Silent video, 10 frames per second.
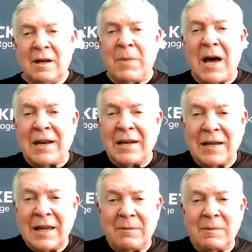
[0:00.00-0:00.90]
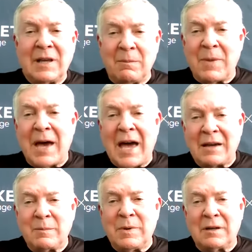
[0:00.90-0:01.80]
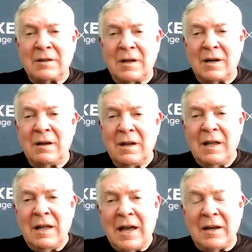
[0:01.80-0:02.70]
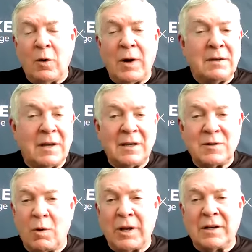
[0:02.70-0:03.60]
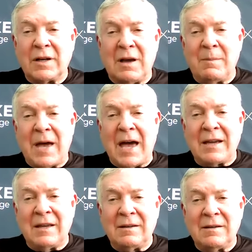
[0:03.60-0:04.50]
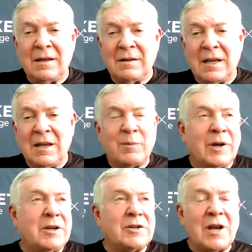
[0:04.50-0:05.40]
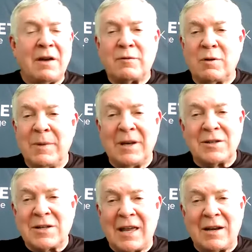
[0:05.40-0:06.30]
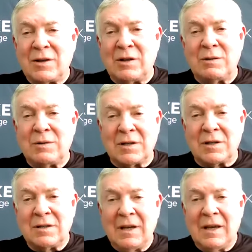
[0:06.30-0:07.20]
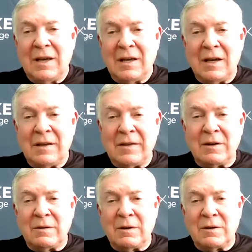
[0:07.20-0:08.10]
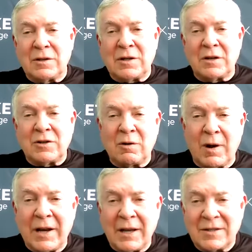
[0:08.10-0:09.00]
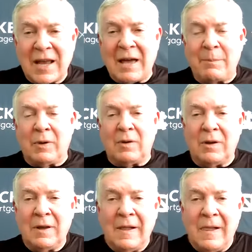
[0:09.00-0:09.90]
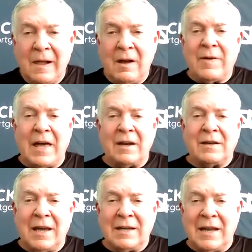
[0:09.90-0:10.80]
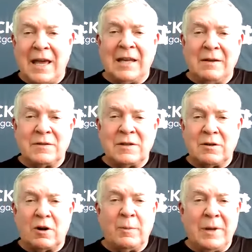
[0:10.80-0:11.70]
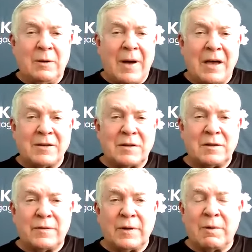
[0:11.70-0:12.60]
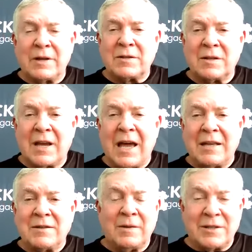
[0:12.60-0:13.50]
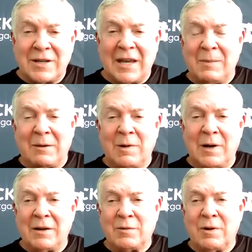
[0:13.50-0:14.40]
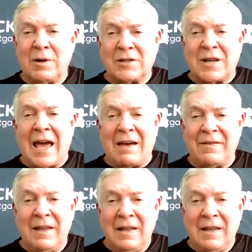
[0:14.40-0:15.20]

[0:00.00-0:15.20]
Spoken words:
body to get back. But I know he's wanting to come back, and he and British have tremendous attitudes, and they're just such a great example of how to take negatives and turn them into positives for the rest of the guys on this team and really and truly staff.